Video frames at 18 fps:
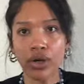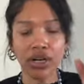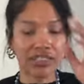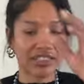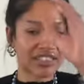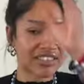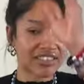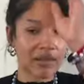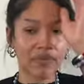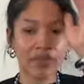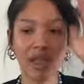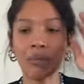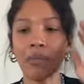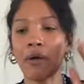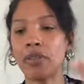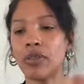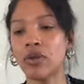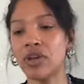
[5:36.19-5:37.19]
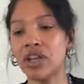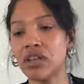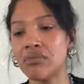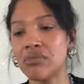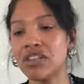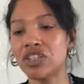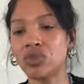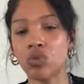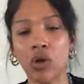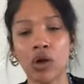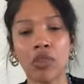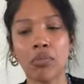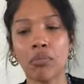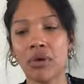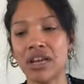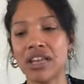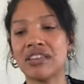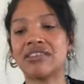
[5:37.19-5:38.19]
It's like something about their image, wealth,
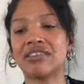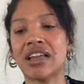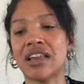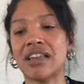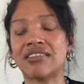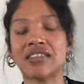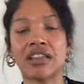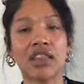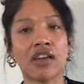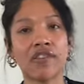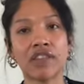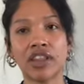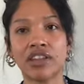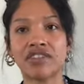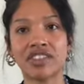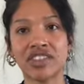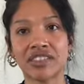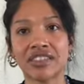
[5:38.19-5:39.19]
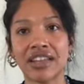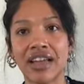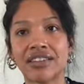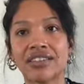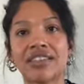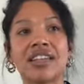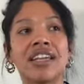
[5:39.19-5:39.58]
money, status, a level of success.